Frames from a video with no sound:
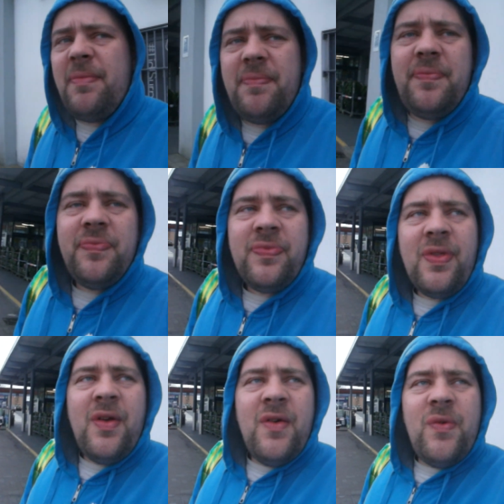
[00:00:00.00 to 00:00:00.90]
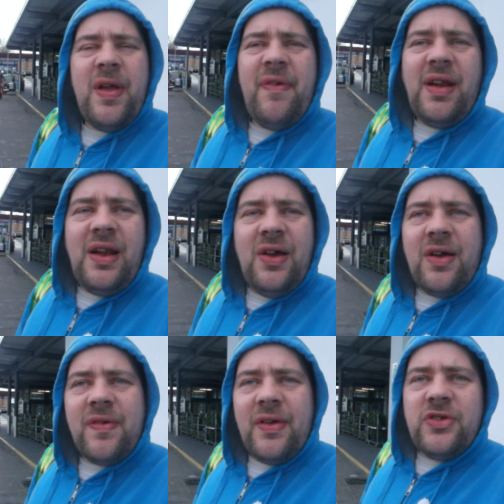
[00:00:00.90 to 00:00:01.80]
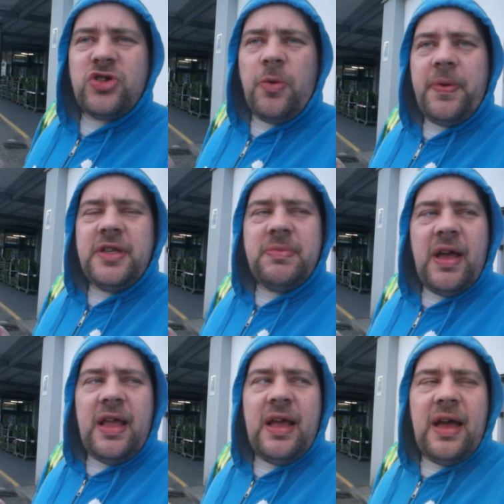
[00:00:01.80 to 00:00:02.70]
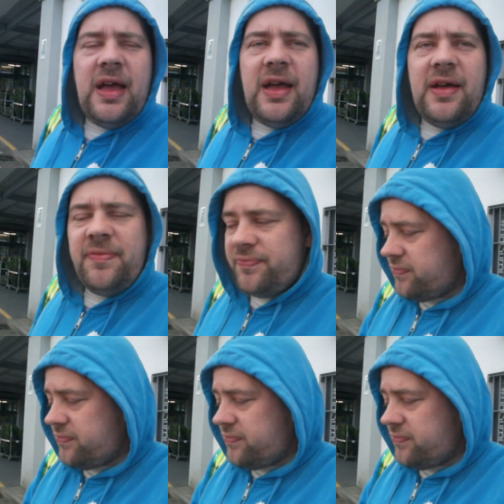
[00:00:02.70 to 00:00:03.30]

um, we've had a look around the shoppies mate, uh,